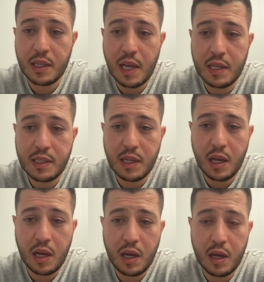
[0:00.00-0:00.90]
that's
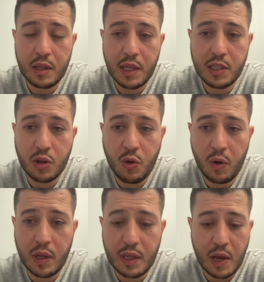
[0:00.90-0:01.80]
uh that's a
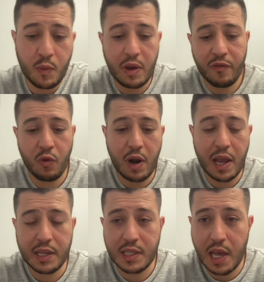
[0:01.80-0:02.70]
coin that went for
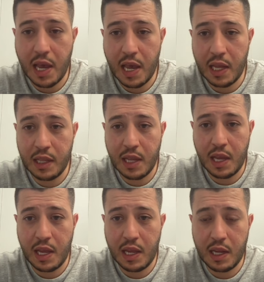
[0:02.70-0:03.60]
x and
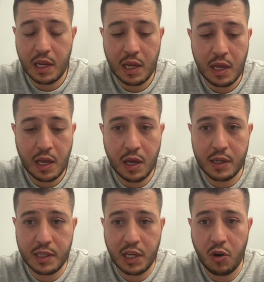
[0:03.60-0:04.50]
then uh,
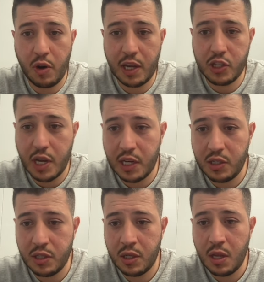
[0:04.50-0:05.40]
zero
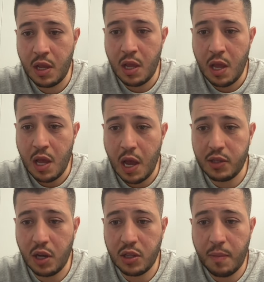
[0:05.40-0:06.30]
exchange i
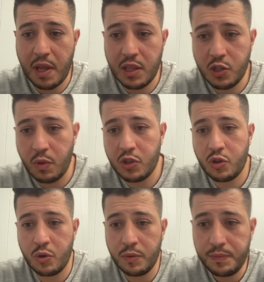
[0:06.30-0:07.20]
talked about this one
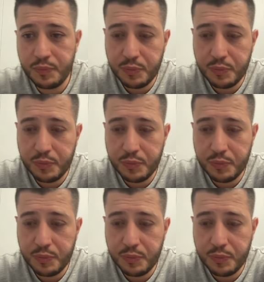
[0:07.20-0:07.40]
too